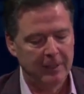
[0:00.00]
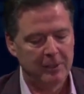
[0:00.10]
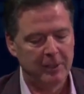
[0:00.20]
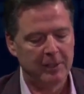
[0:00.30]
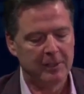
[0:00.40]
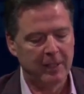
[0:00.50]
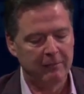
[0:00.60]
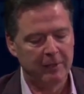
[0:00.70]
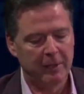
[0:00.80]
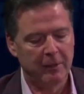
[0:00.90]
She had
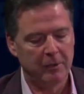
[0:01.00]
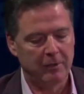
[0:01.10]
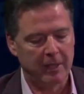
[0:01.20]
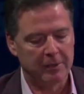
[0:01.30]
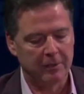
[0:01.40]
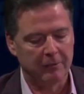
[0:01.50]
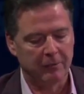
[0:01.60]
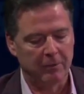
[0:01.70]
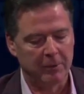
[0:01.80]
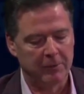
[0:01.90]
saved it in her dresser for
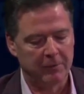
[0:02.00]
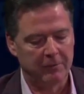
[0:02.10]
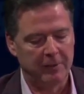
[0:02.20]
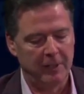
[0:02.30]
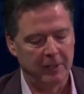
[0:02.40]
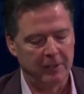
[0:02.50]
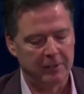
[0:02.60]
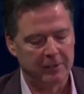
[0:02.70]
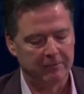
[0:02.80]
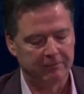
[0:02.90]
almost 50
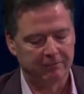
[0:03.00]
years.